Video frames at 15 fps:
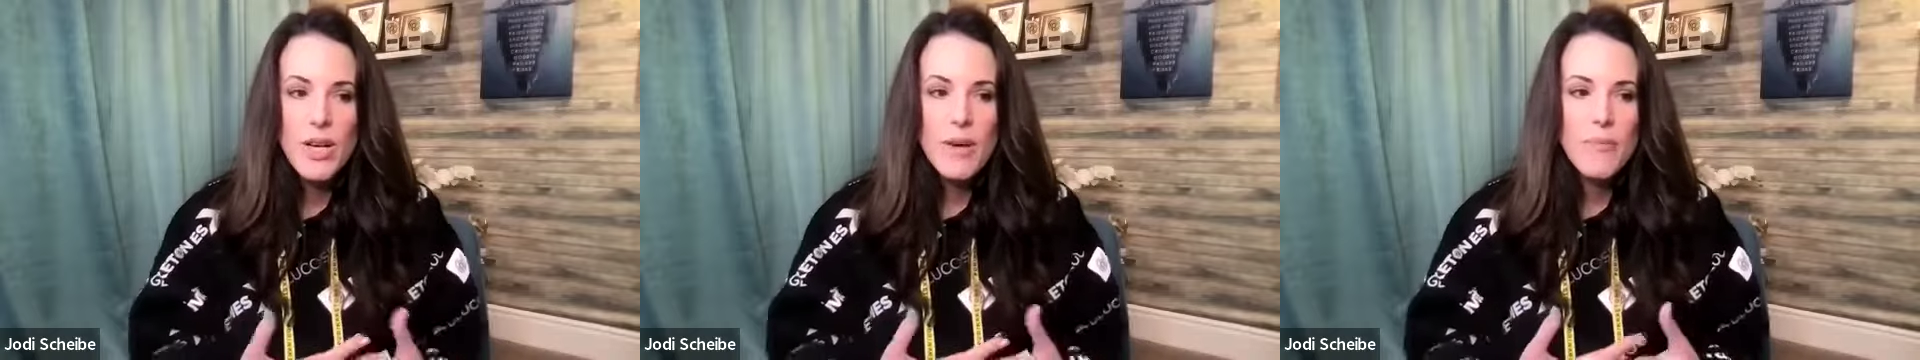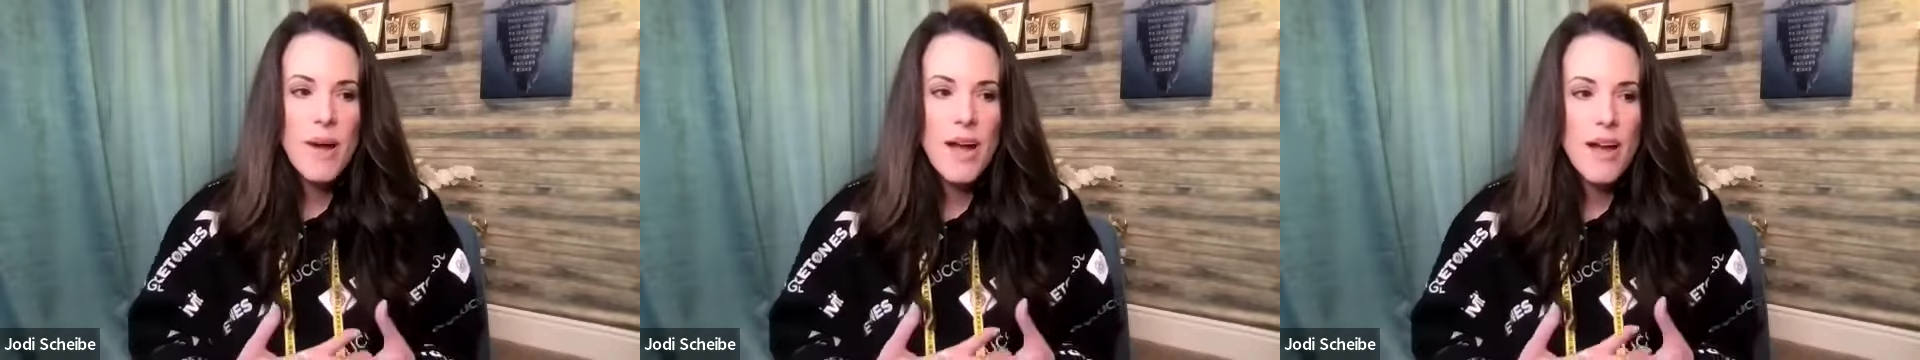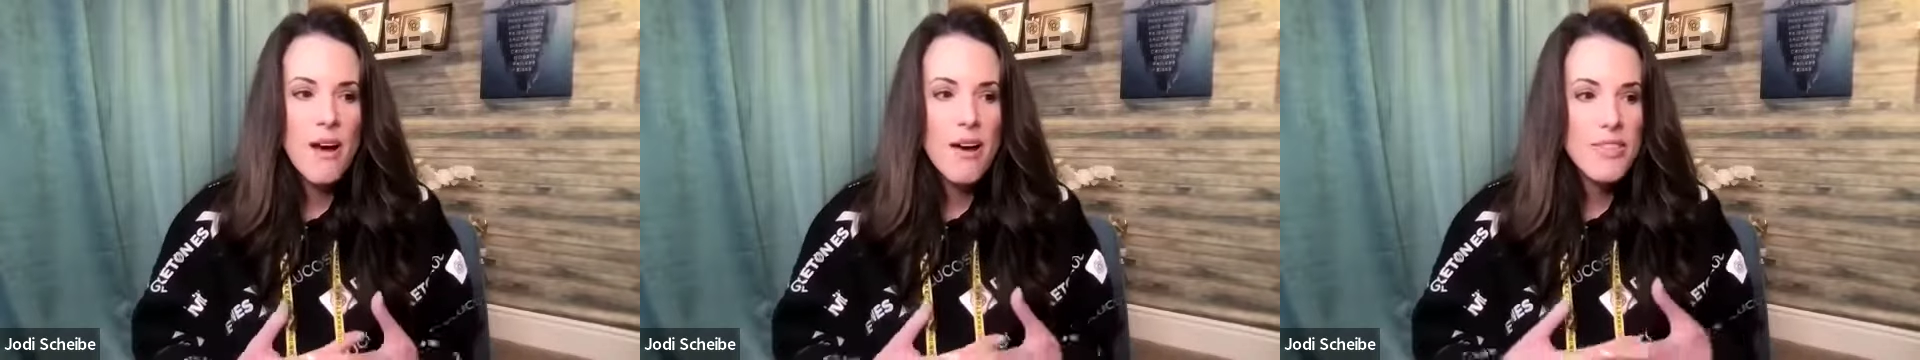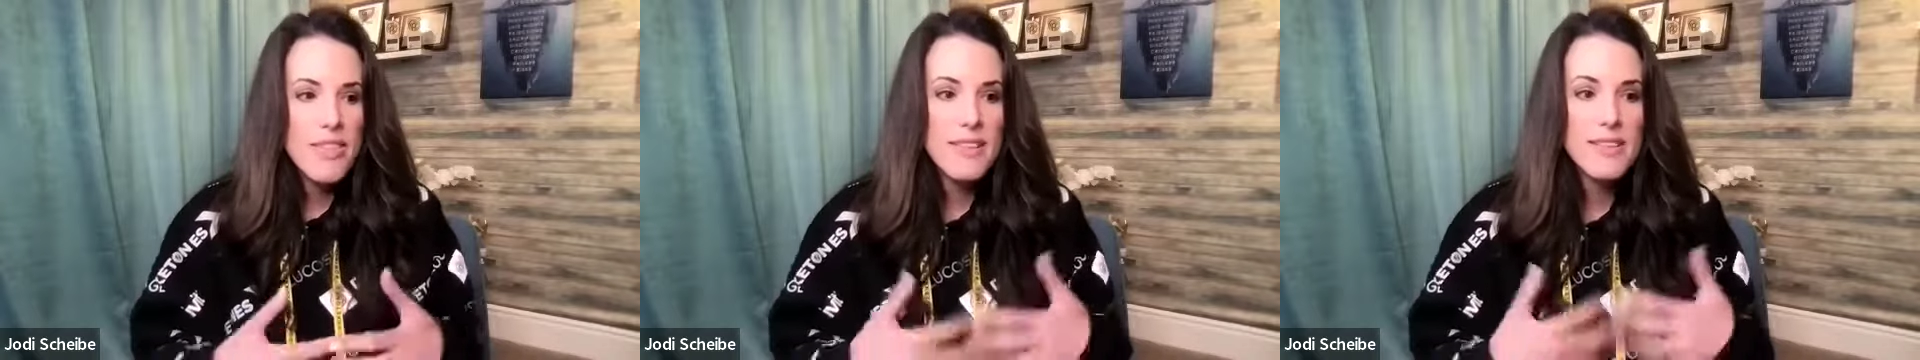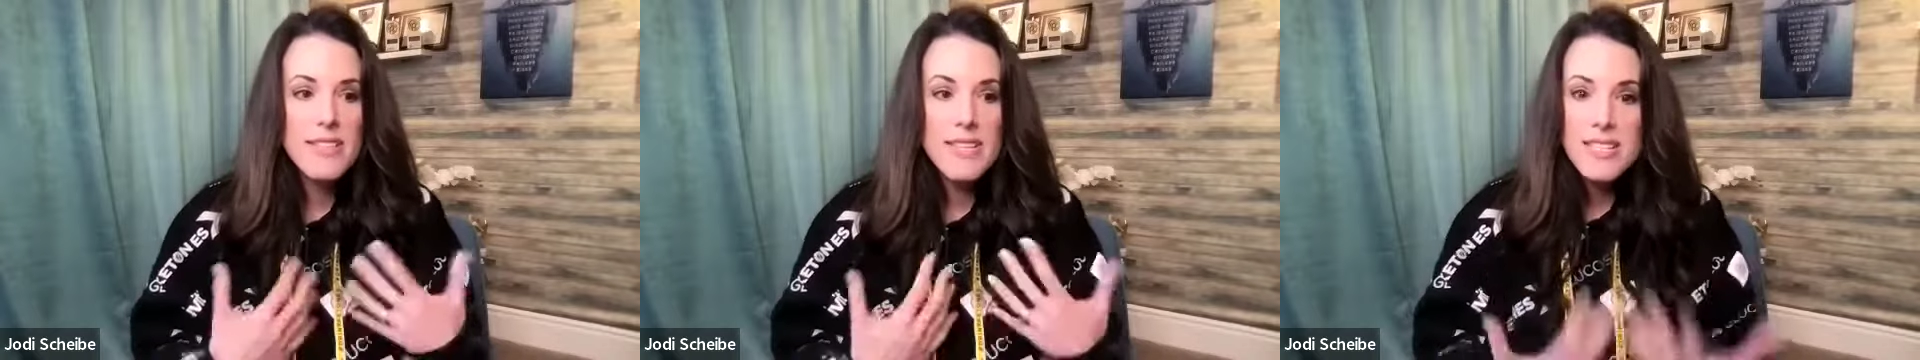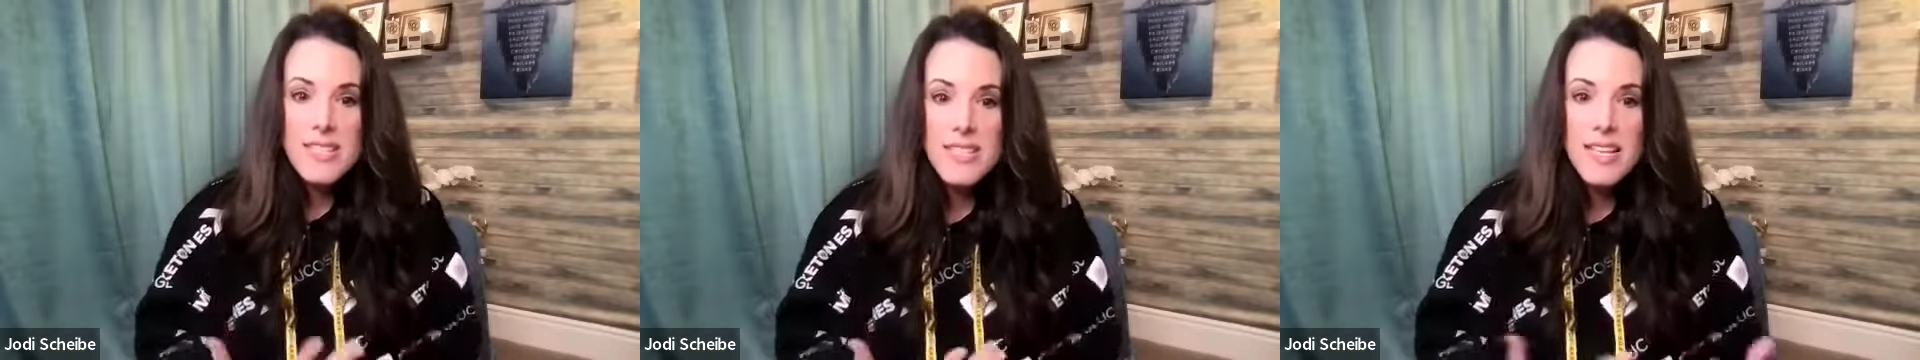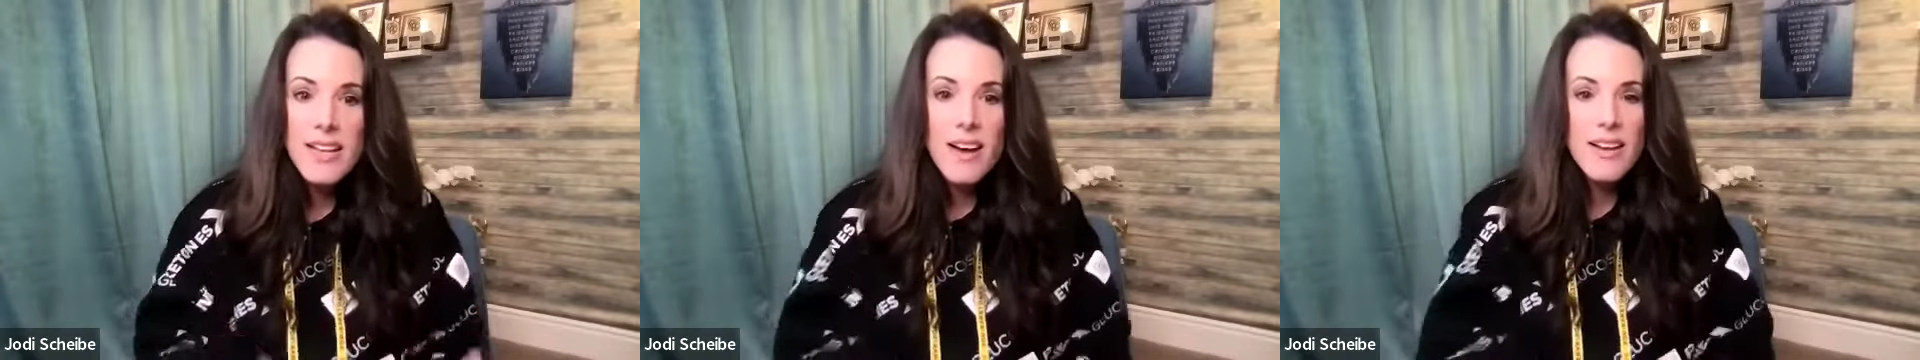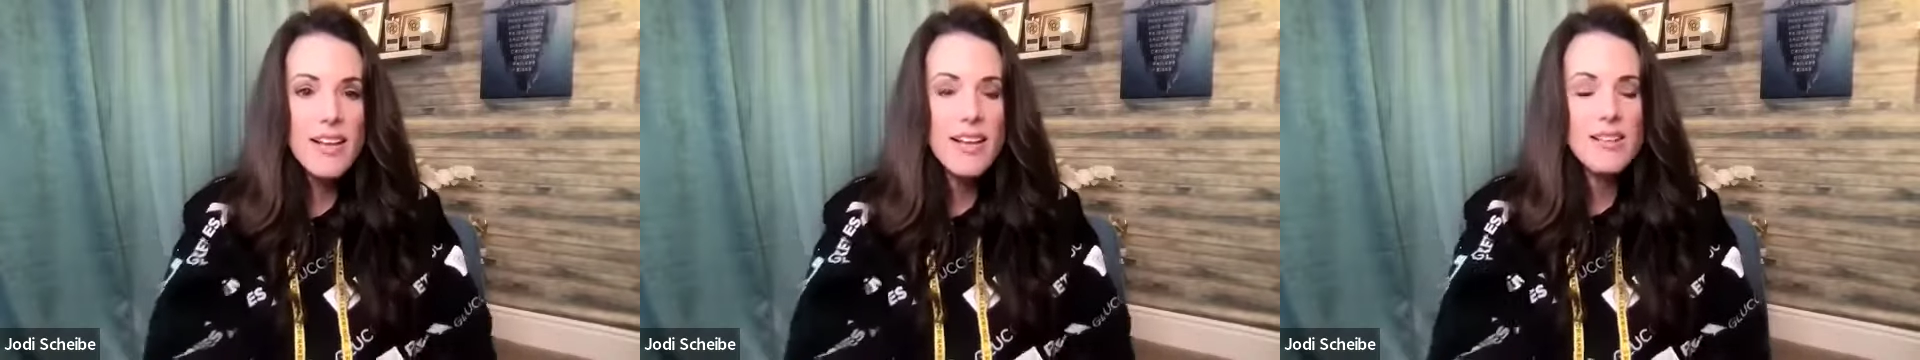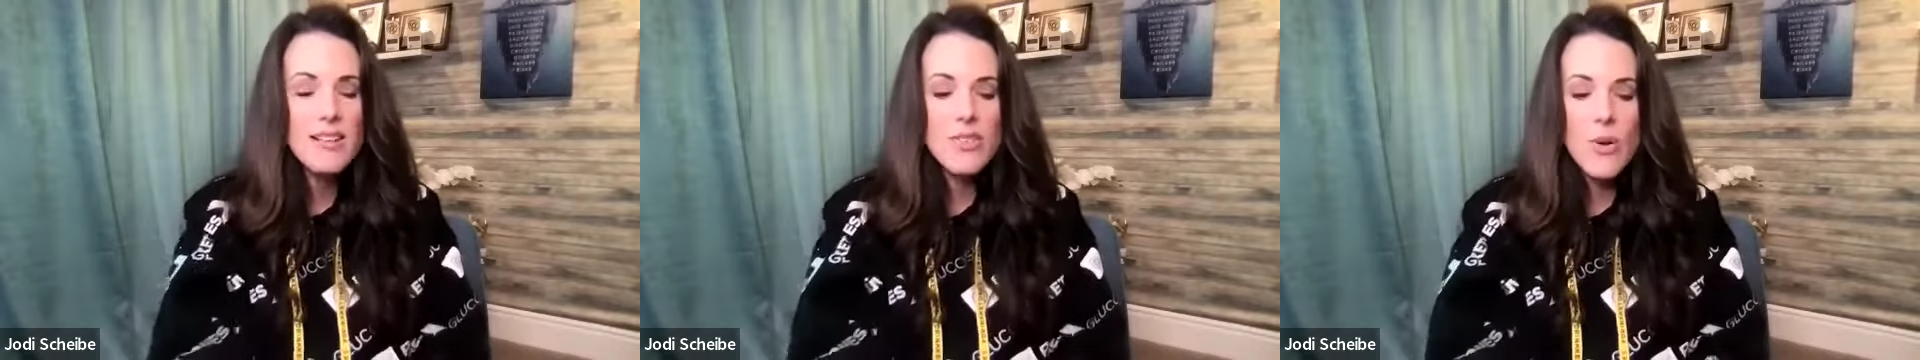my authenticity on it.